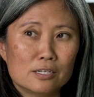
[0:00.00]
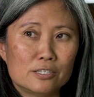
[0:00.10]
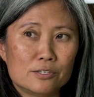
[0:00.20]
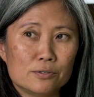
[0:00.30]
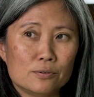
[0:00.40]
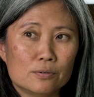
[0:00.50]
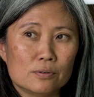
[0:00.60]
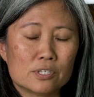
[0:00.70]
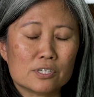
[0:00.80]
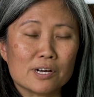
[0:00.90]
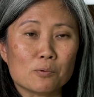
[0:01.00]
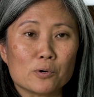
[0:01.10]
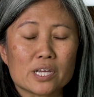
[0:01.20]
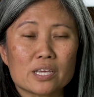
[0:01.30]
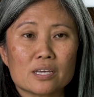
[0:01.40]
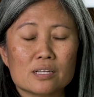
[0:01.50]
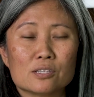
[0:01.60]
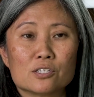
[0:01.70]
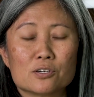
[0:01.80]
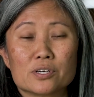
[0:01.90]
to start working in
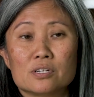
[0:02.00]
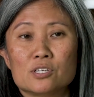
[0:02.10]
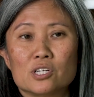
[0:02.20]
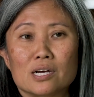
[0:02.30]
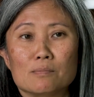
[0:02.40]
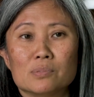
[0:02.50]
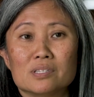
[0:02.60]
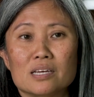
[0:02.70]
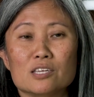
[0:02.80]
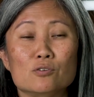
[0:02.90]
certain jobs that